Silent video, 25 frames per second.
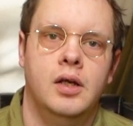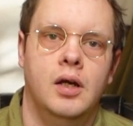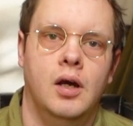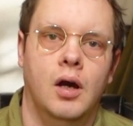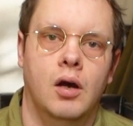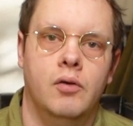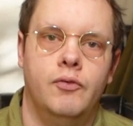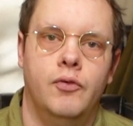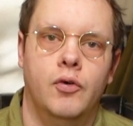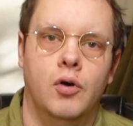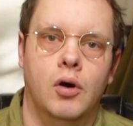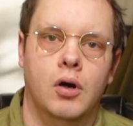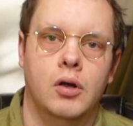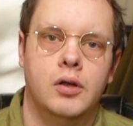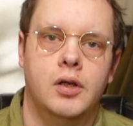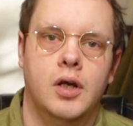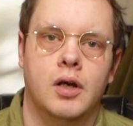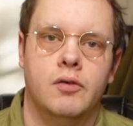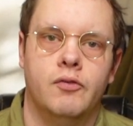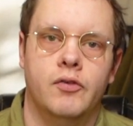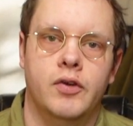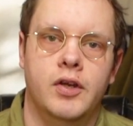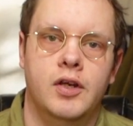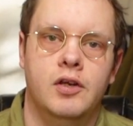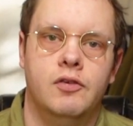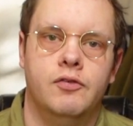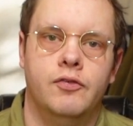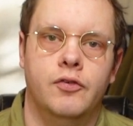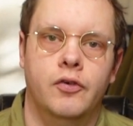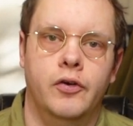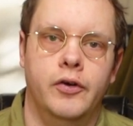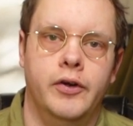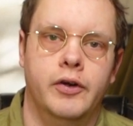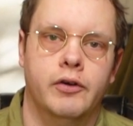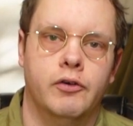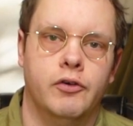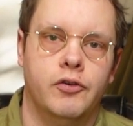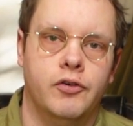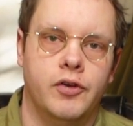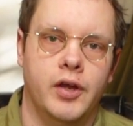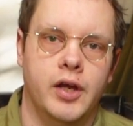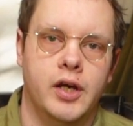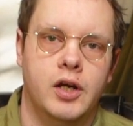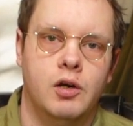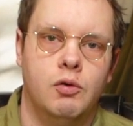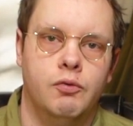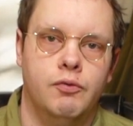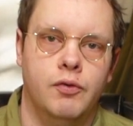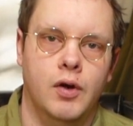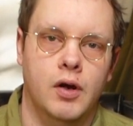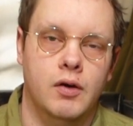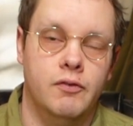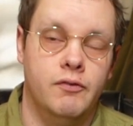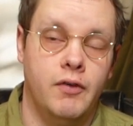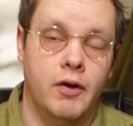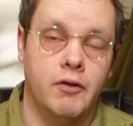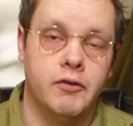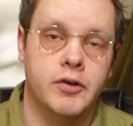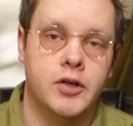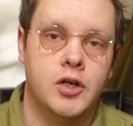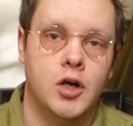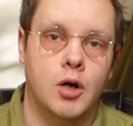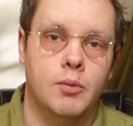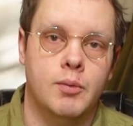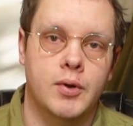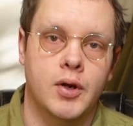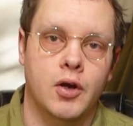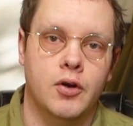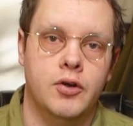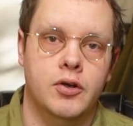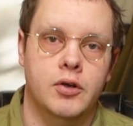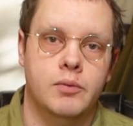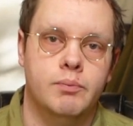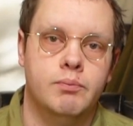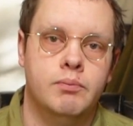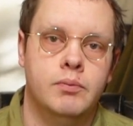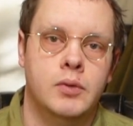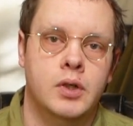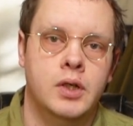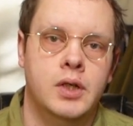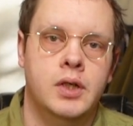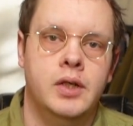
I thought I'd cover these for you as they're a very common item.